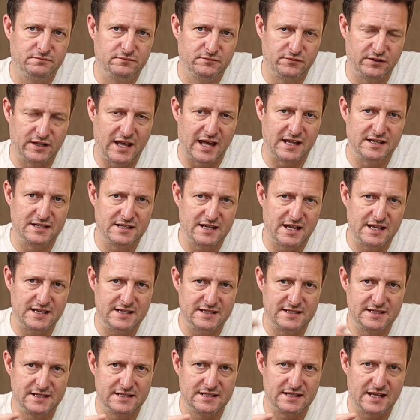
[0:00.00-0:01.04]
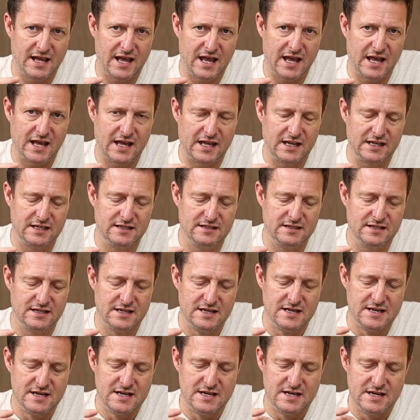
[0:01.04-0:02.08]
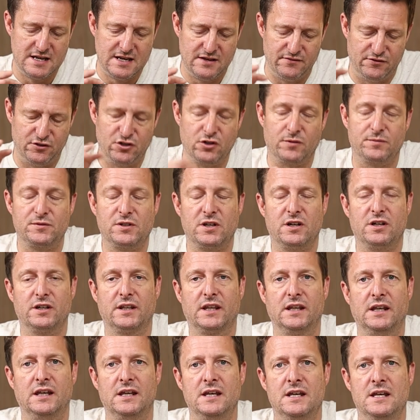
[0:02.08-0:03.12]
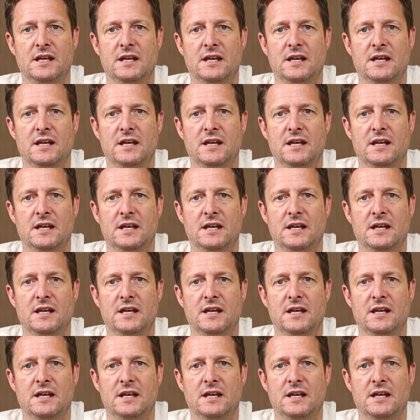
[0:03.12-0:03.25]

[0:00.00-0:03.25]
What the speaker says: for candidates and for job target.